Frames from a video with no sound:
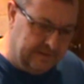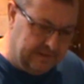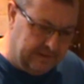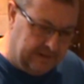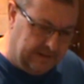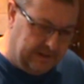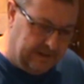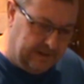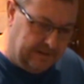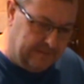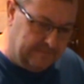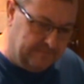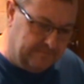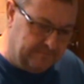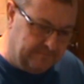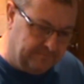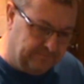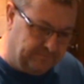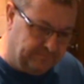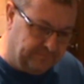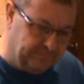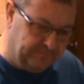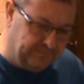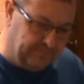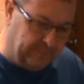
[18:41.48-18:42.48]

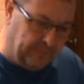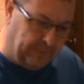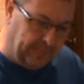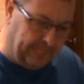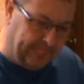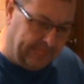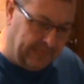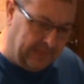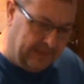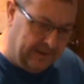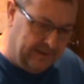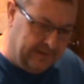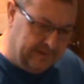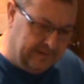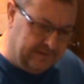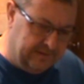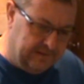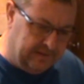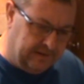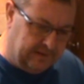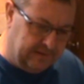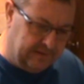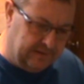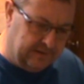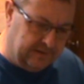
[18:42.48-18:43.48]

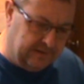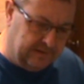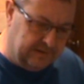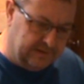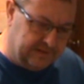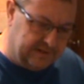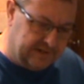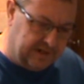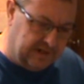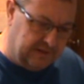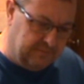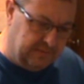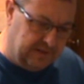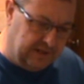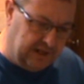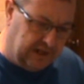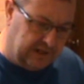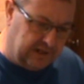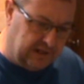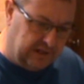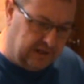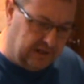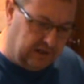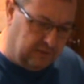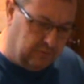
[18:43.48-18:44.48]
And seeing my
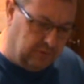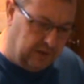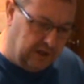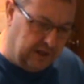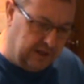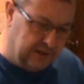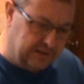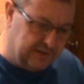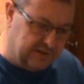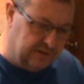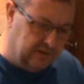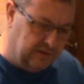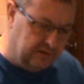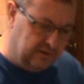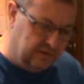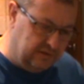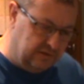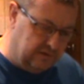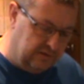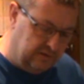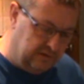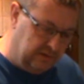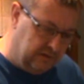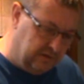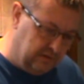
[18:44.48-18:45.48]
dad in that way, it's not,
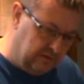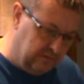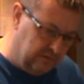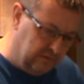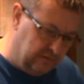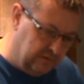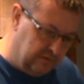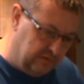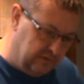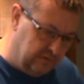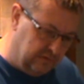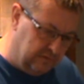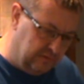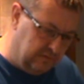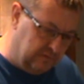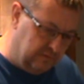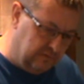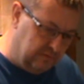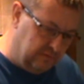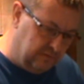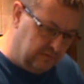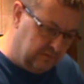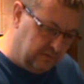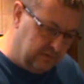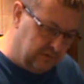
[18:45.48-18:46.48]
you know,
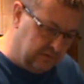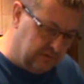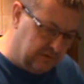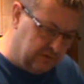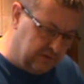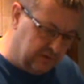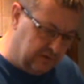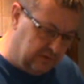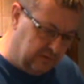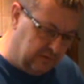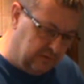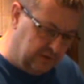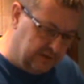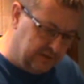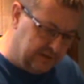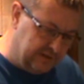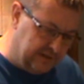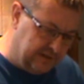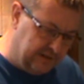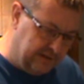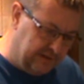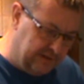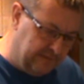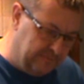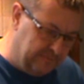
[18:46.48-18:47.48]
so it's